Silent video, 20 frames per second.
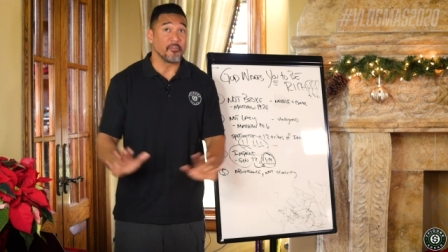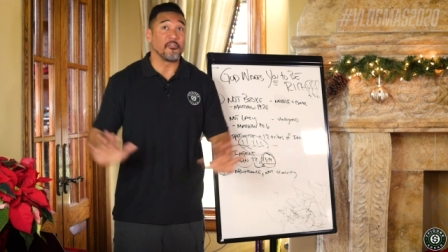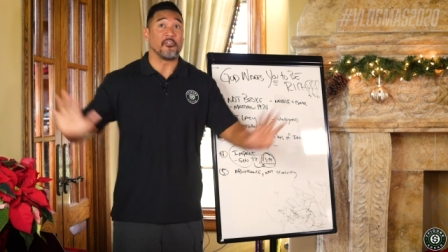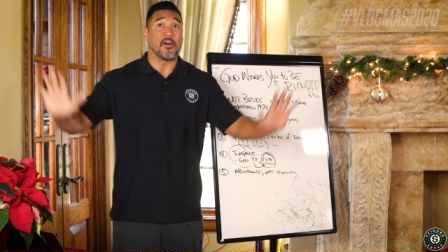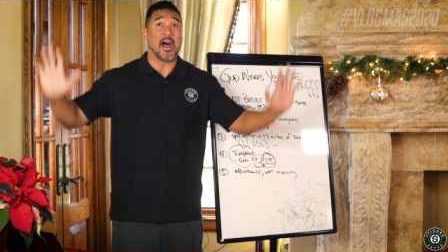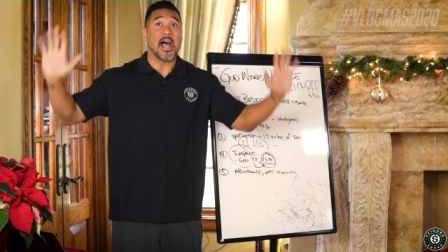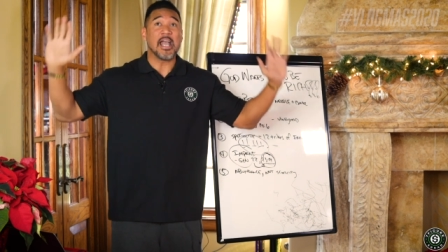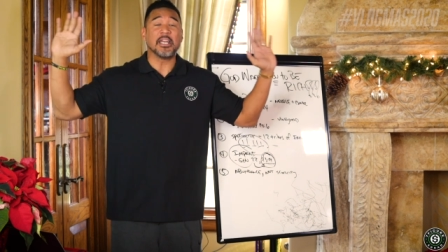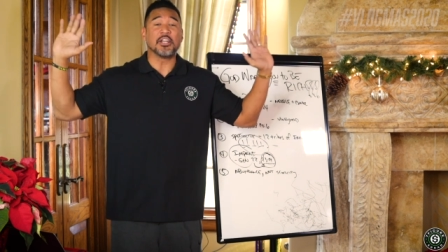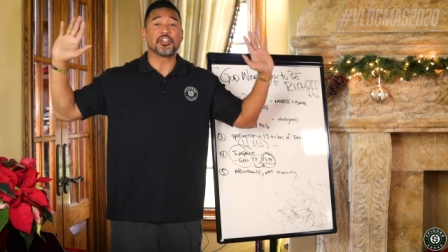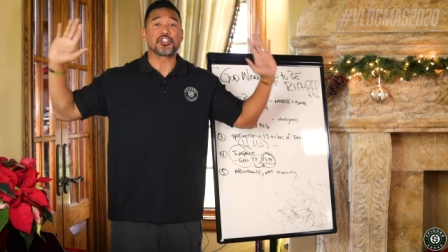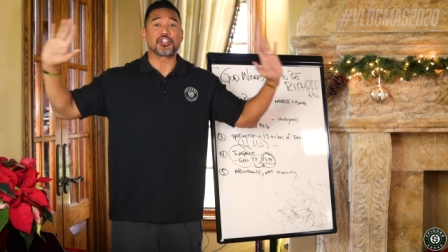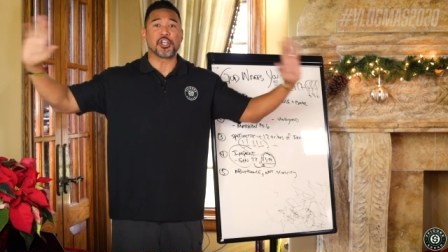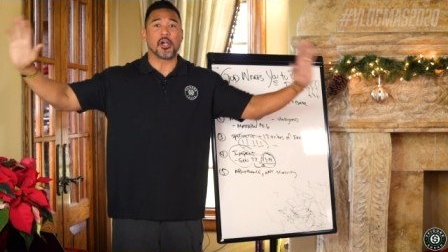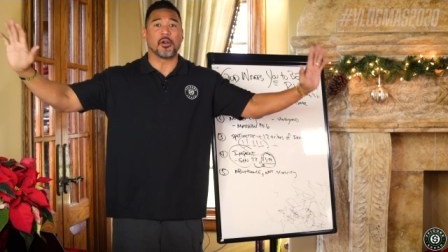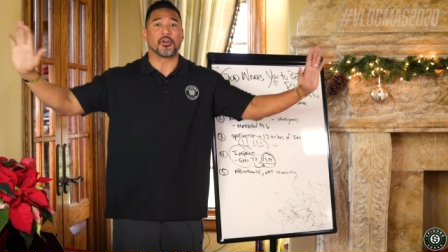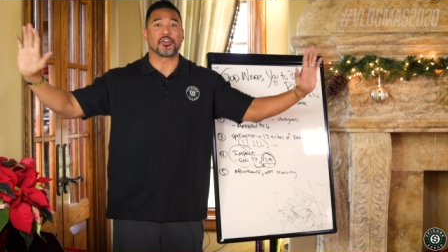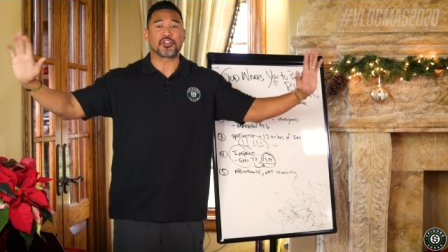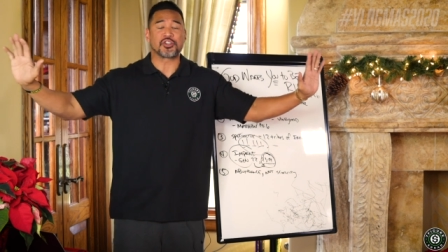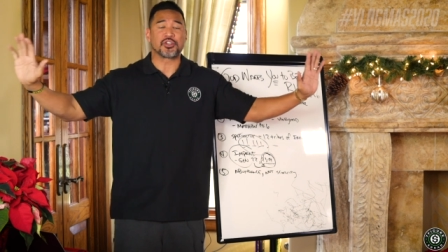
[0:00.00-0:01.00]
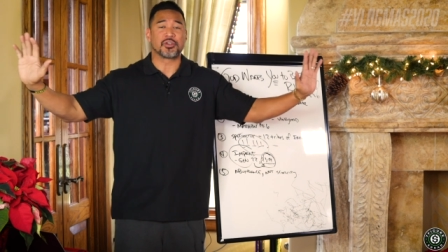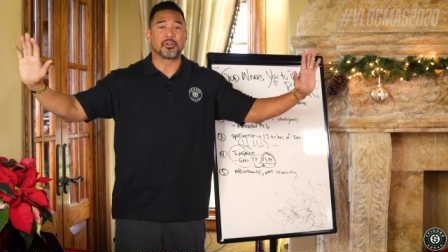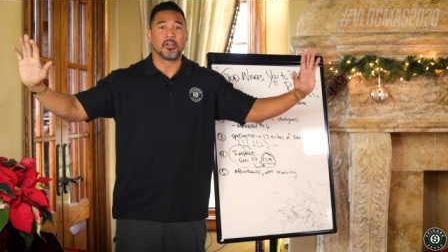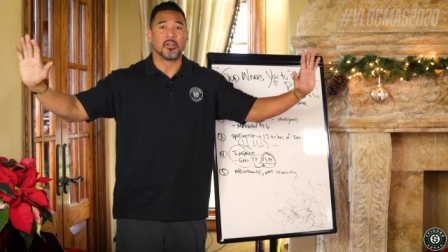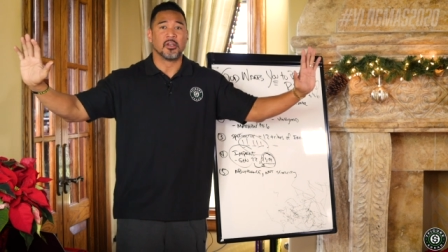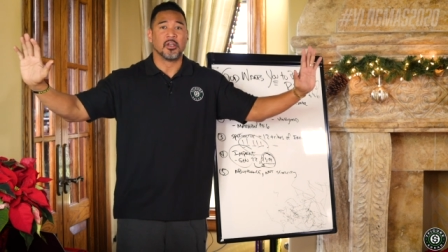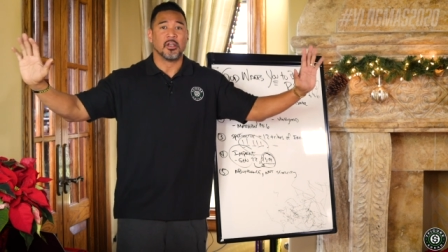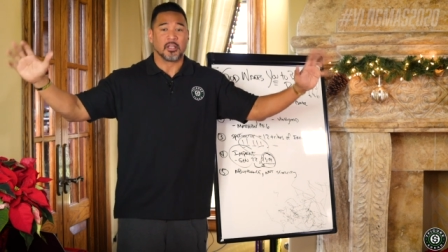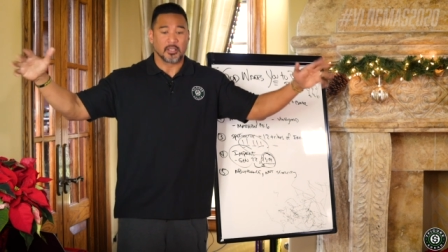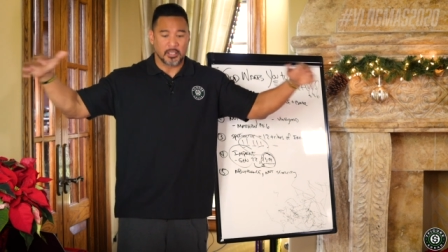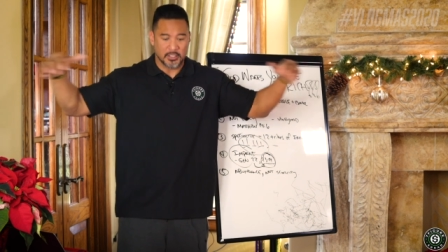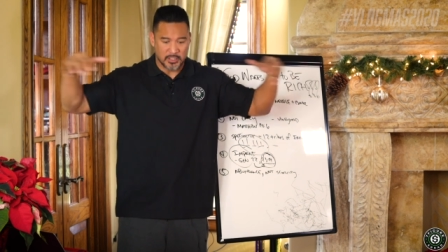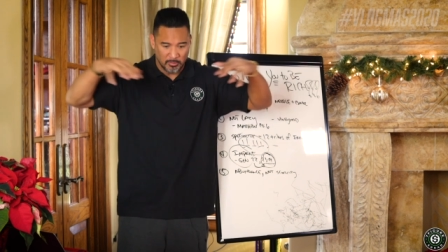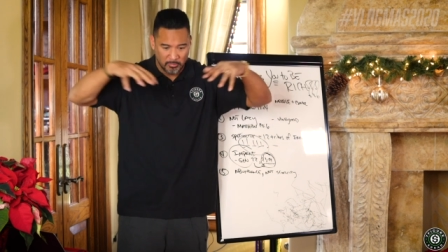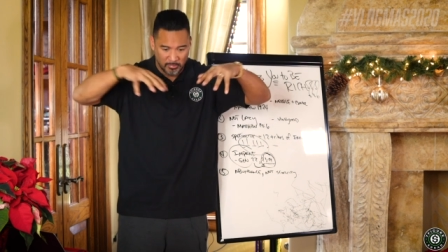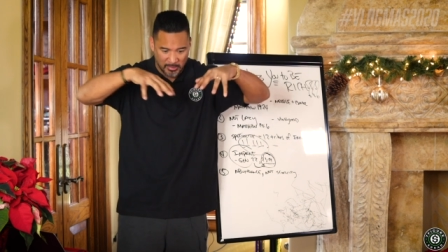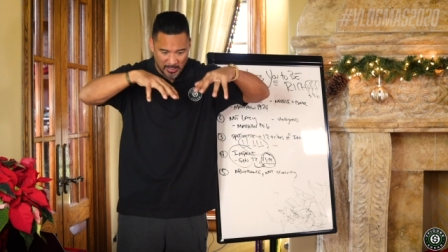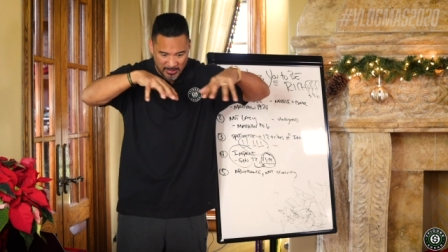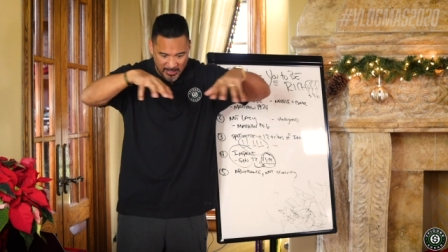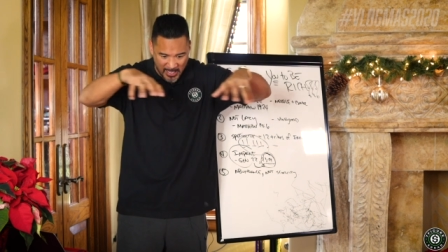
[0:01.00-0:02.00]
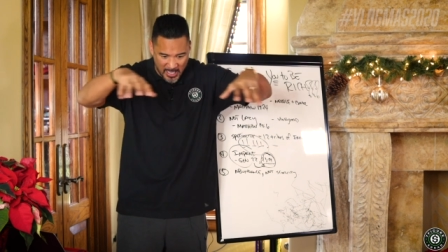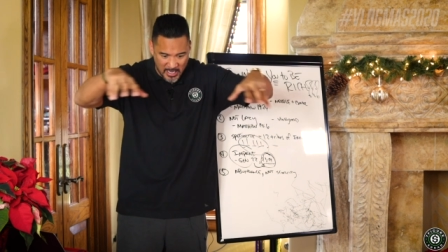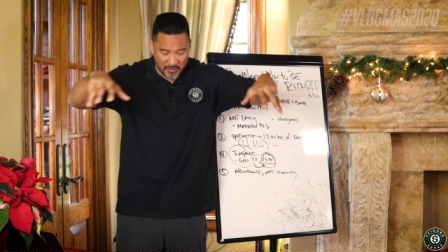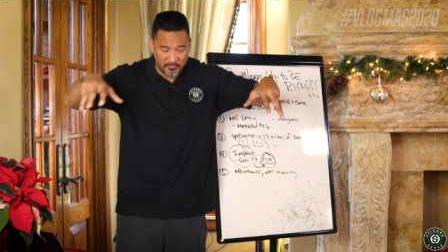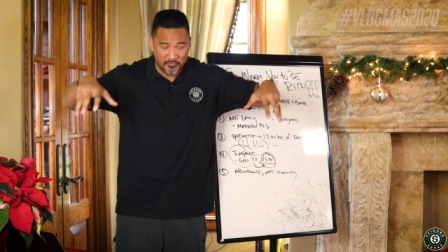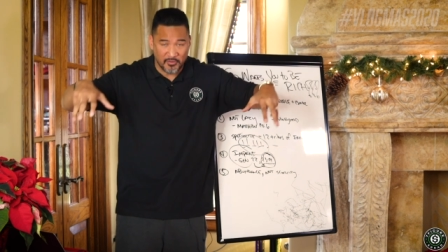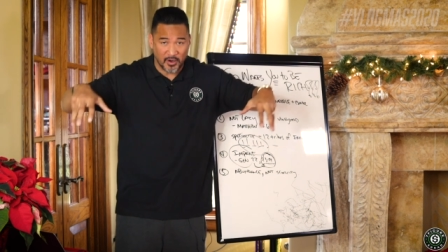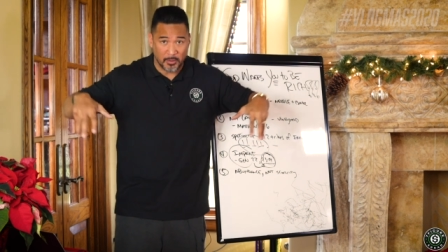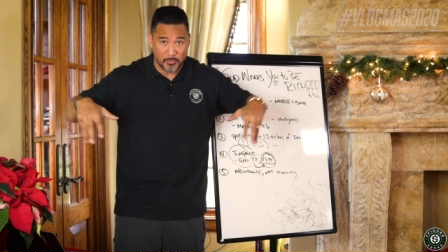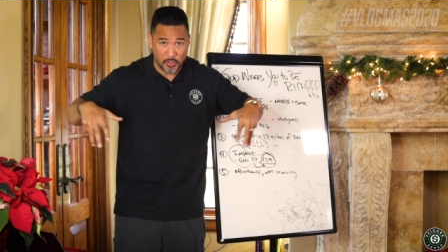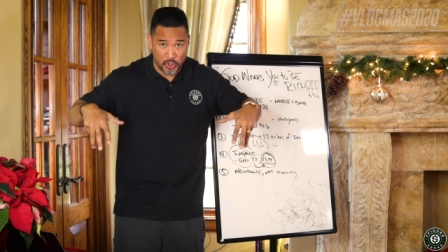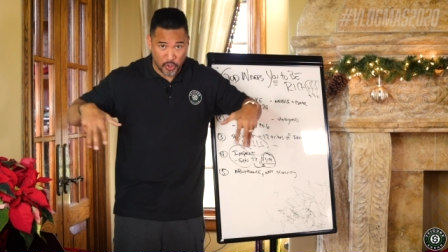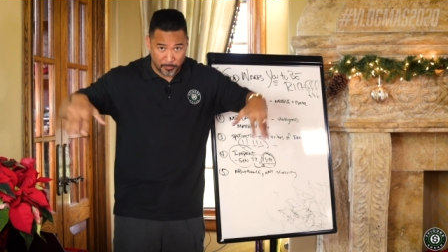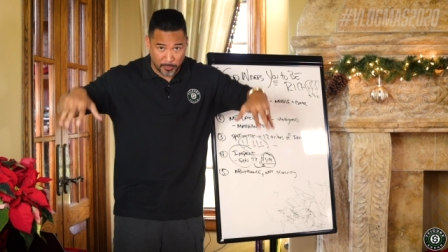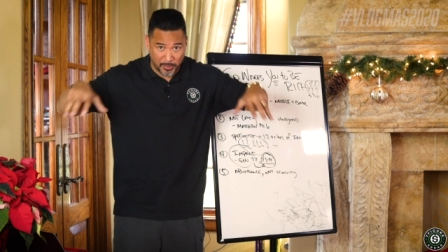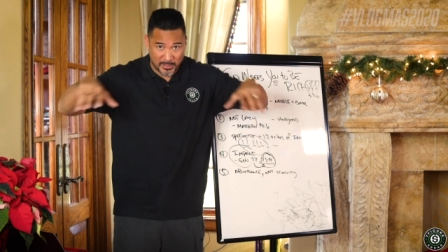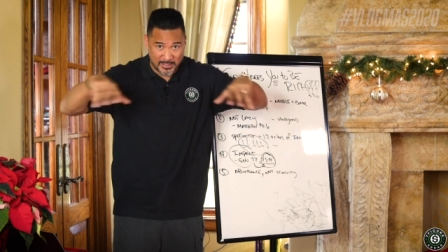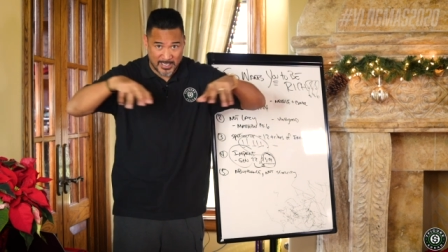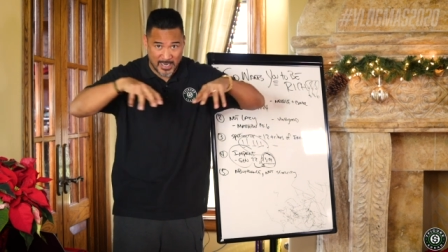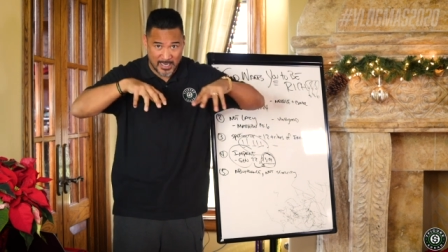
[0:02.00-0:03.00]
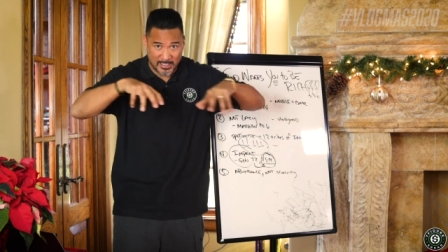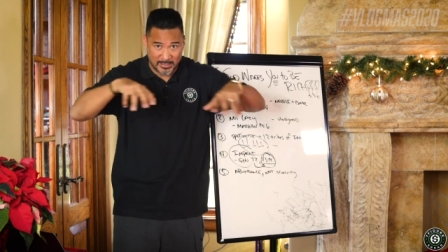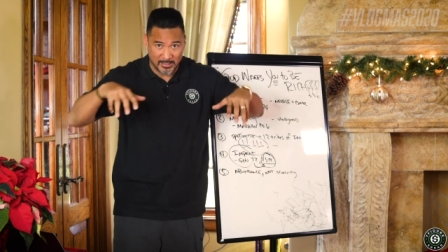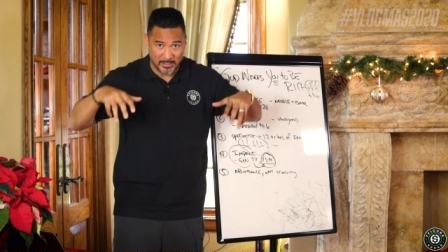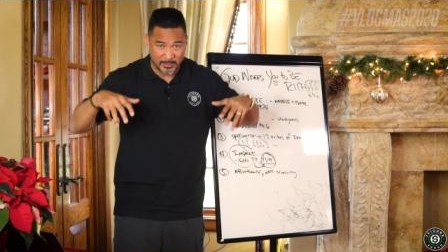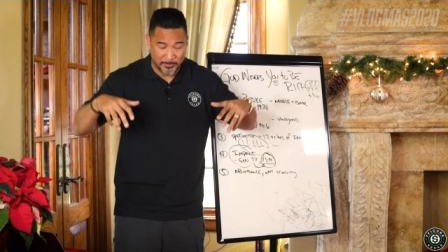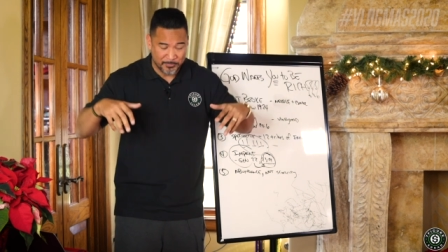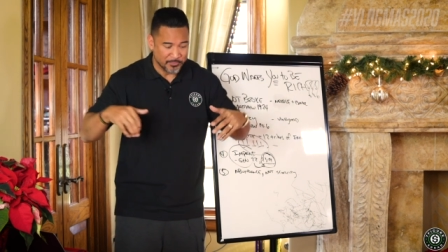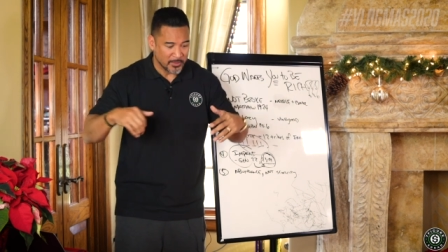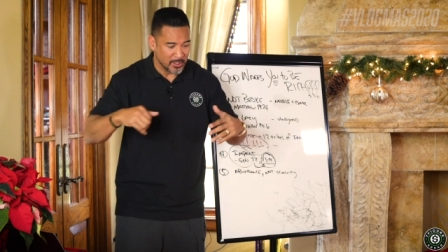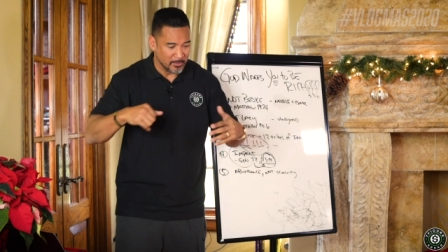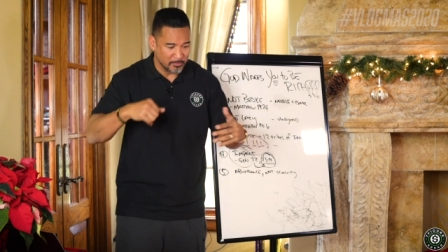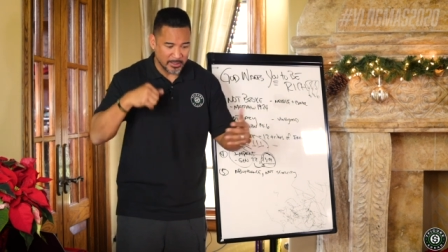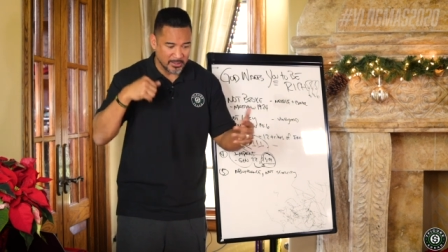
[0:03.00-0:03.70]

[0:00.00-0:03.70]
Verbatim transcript: You're fine in church because in that environment you're protected.